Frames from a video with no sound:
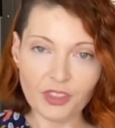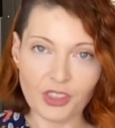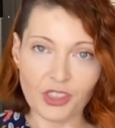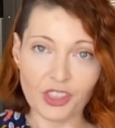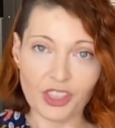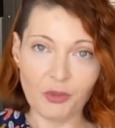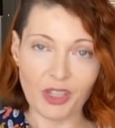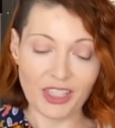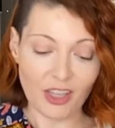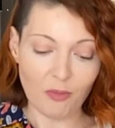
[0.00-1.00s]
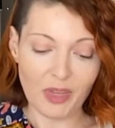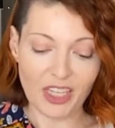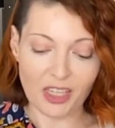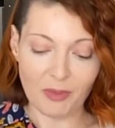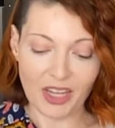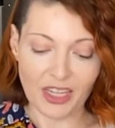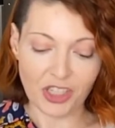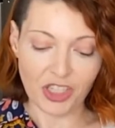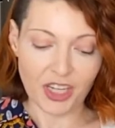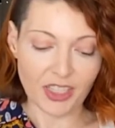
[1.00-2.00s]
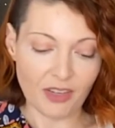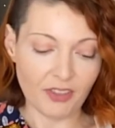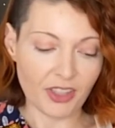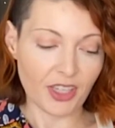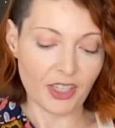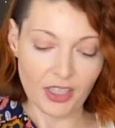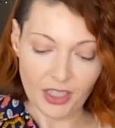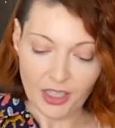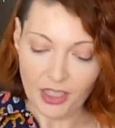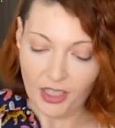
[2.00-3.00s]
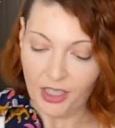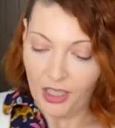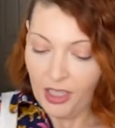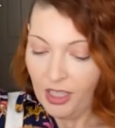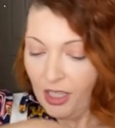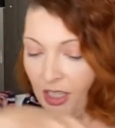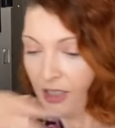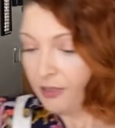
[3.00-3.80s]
You see when it's on medium, it kind of shakes everything. Add